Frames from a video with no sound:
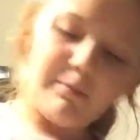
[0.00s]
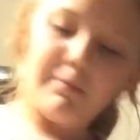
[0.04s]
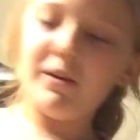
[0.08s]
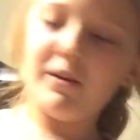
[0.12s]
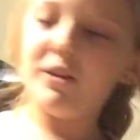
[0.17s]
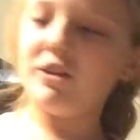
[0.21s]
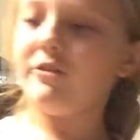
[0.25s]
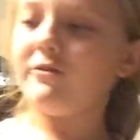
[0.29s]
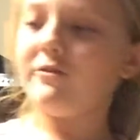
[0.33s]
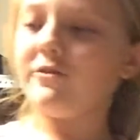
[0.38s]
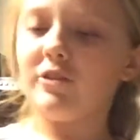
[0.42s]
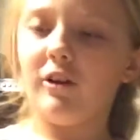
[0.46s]

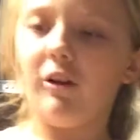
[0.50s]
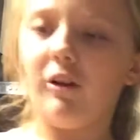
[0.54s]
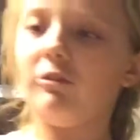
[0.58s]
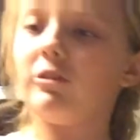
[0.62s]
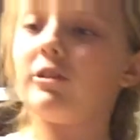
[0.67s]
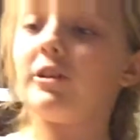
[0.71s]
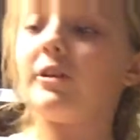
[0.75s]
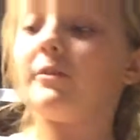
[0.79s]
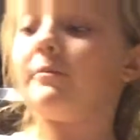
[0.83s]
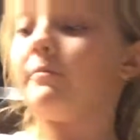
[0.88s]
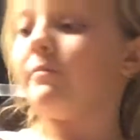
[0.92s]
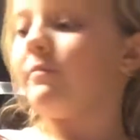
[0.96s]
pinch of
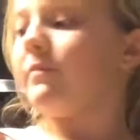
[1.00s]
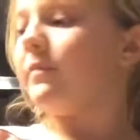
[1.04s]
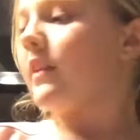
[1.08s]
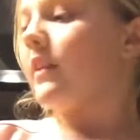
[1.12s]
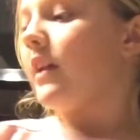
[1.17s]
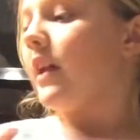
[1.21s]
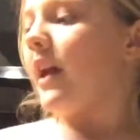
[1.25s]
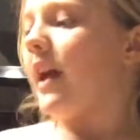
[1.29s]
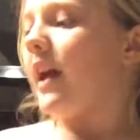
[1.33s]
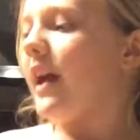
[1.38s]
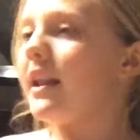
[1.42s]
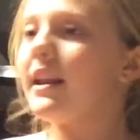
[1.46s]
salt.
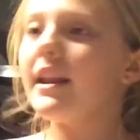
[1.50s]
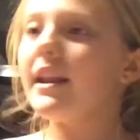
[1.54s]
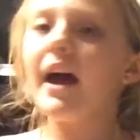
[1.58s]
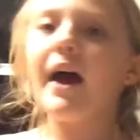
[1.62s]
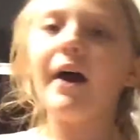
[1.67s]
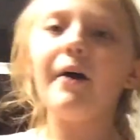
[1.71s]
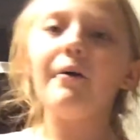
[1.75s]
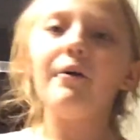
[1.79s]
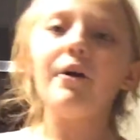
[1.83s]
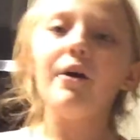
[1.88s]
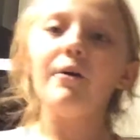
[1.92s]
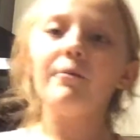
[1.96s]
And
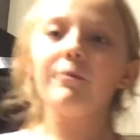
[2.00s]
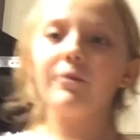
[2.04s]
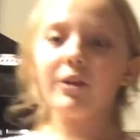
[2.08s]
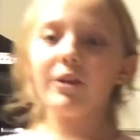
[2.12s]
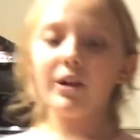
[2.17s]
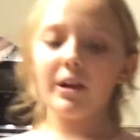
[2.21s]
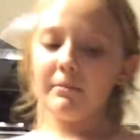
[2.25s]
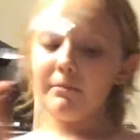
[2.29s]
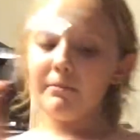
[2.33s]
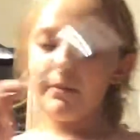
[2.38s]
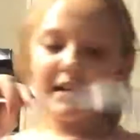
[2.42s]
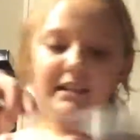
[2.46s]
now we're
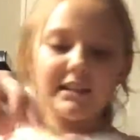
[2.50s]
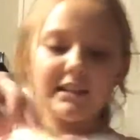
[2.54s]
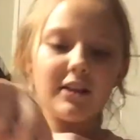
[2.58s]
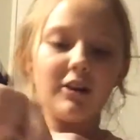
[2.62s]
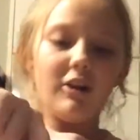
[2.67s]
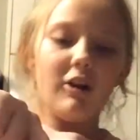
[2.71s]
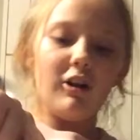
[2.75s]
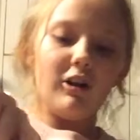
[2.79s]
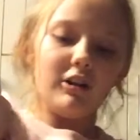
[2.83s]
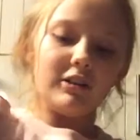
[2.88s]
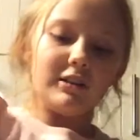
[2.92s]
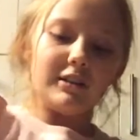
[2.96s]
gonna mix it
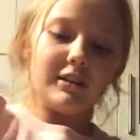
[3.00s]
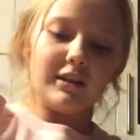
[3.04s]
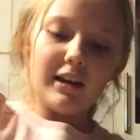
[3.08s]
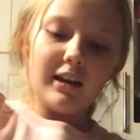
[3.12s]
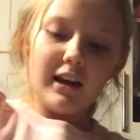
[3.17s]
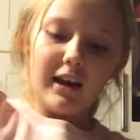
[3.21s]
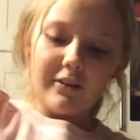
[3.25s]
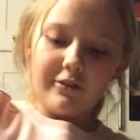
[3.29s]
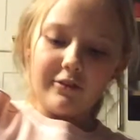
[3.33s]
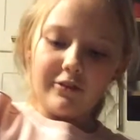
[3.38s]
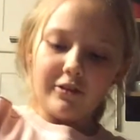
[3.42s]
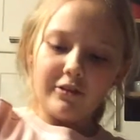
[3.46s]
all
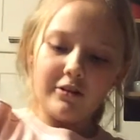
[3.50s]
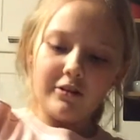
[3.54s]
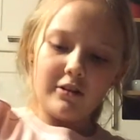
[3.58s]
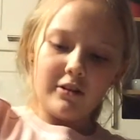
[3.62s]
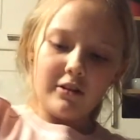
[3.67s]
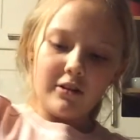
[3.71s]
together.